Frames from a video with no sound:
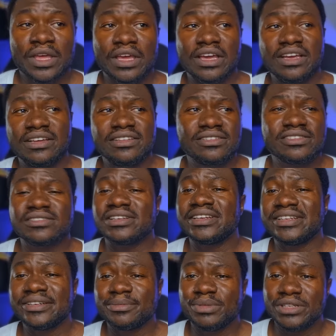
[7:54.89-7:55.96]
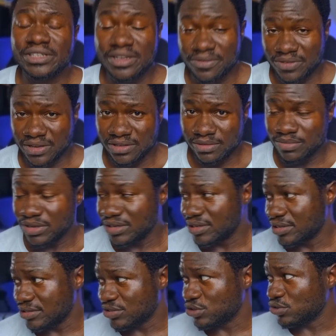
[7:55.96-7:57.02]
It's a little bit difficult
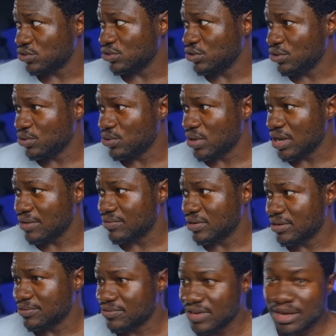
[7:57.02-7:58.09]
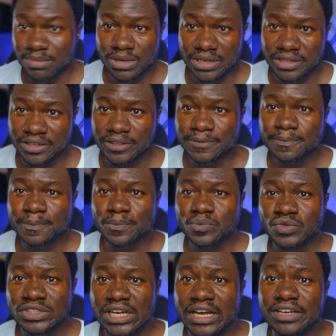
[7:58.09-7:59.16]
because you have a family
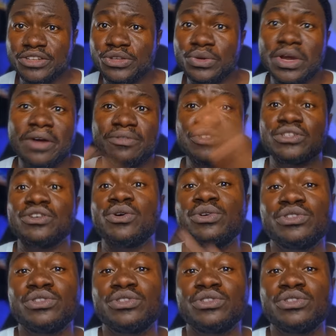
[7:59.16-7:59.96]
and you have to go